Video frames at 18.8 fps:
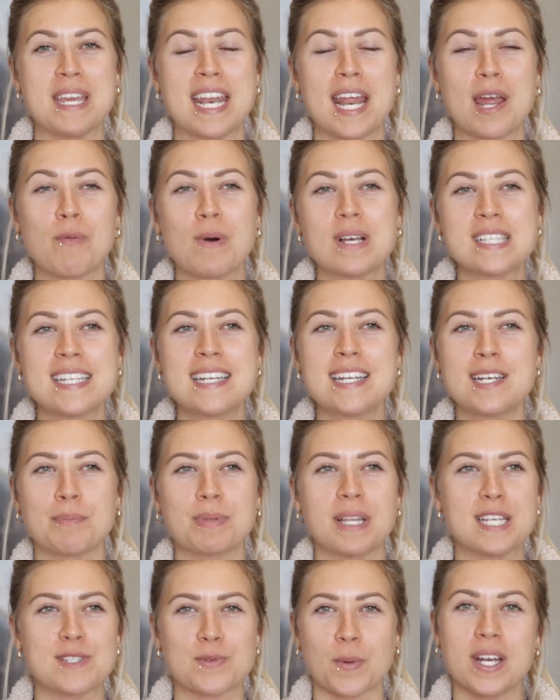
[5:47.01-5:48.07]
And I wasn't in a
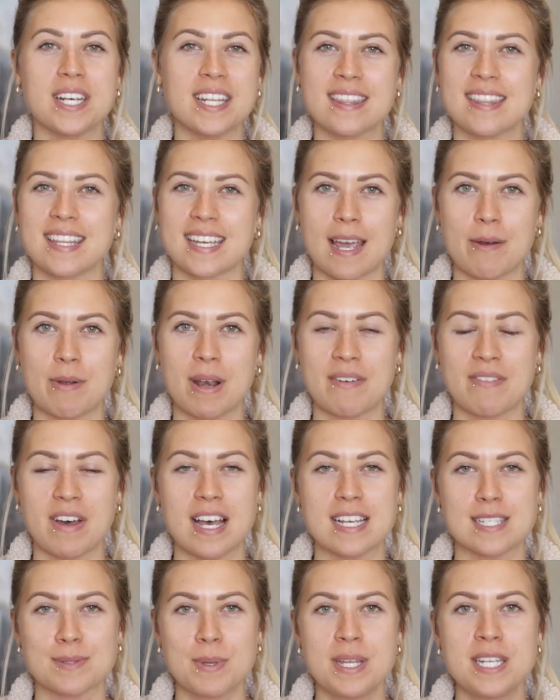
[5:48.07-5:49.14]
place where I didn't think I would have a
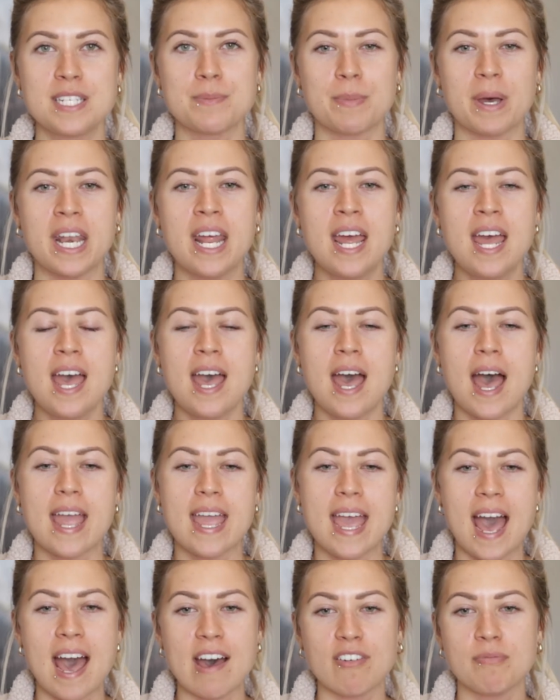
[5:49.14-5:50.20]
husband, but I
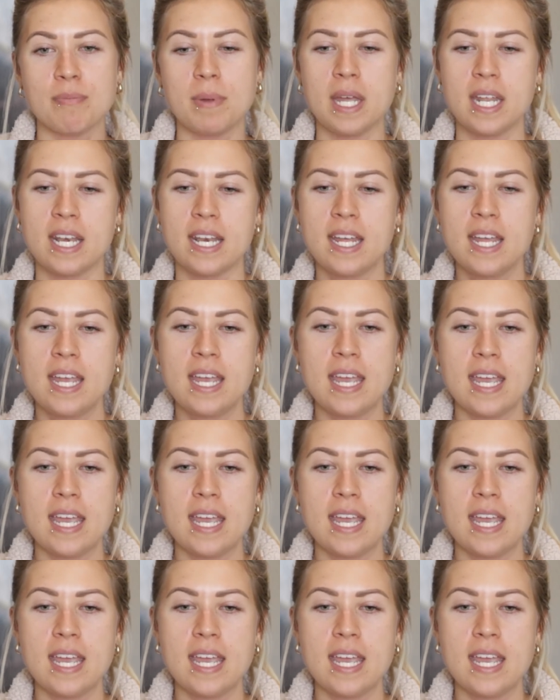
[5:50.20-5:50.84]
have been